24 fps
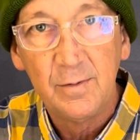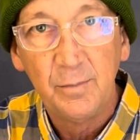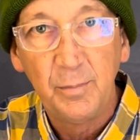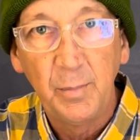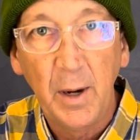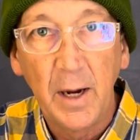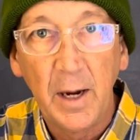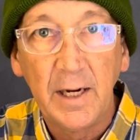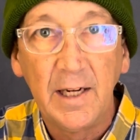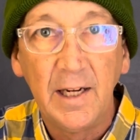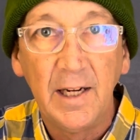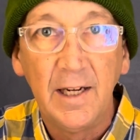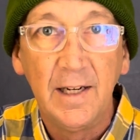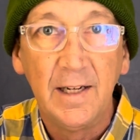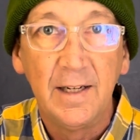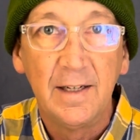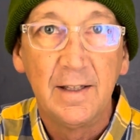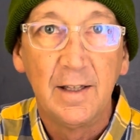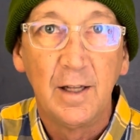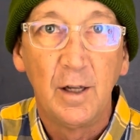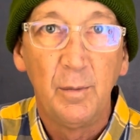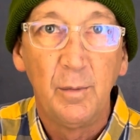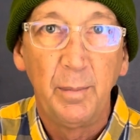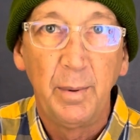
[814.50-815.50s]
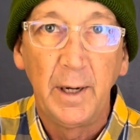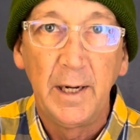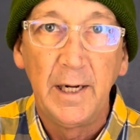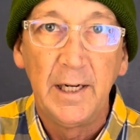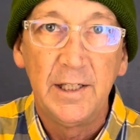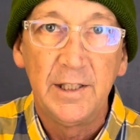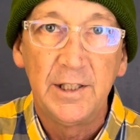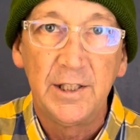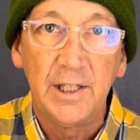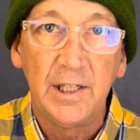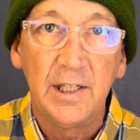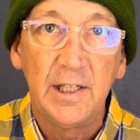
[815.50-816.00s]
picking the
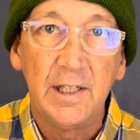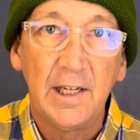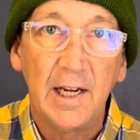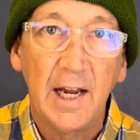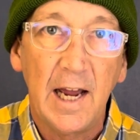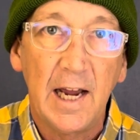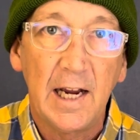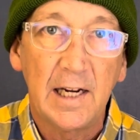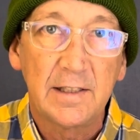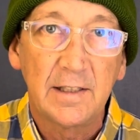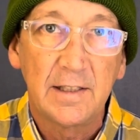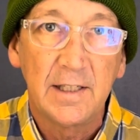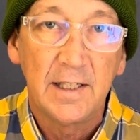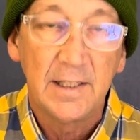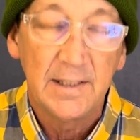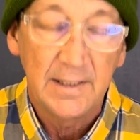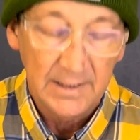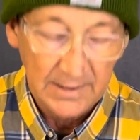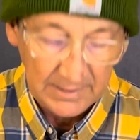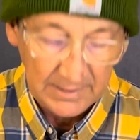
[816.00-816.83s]
Beijing accent.